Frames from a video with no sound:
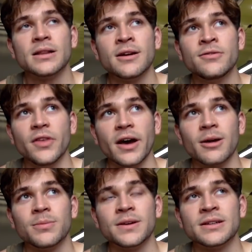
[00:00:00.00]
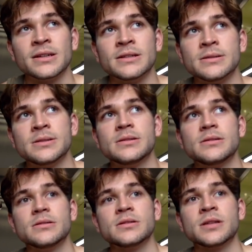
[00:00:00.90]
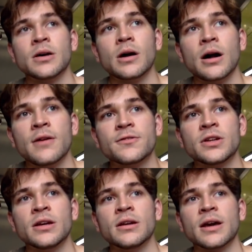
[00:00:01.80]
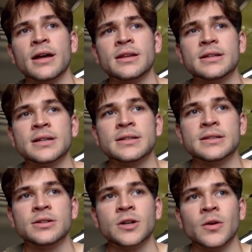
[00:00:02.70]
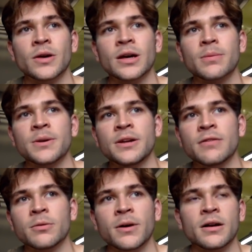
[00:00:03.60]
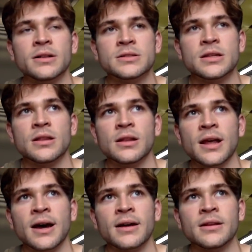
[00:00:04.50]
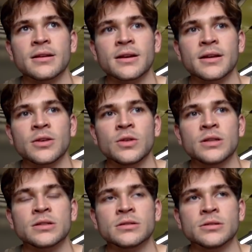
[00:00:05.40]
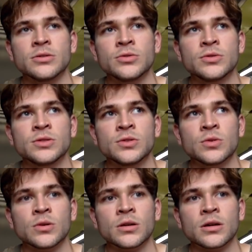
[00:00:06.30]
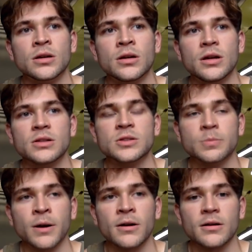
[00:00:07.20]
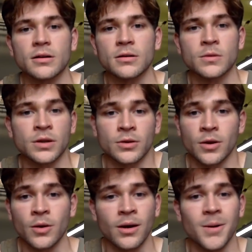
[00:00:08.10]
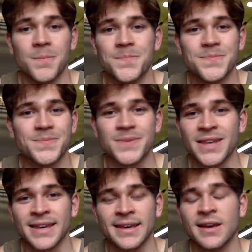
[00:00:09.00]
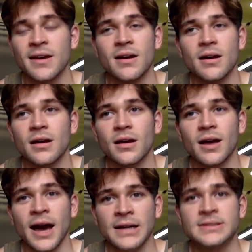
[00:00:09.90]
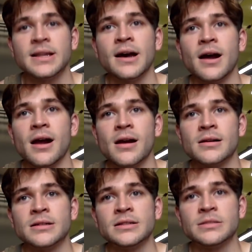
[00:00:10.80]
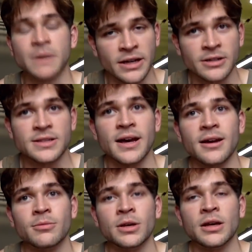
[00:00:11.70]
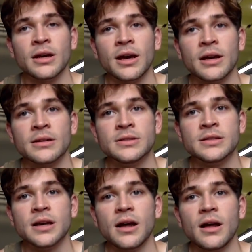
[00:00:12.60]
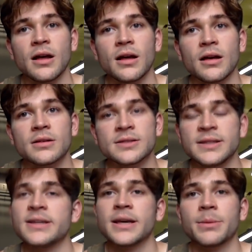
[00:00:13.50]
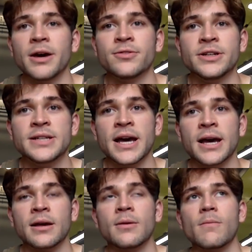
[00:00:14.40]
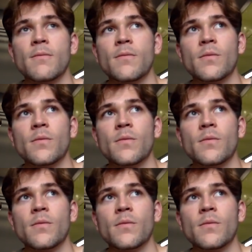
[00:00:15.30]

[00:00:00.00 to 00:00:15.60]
I love that because so often, I think it ties into growing up. He never bought into the lie that, like, you need to lose your spark when you grow up. He has that, and he inspires that in me, and seeing him every day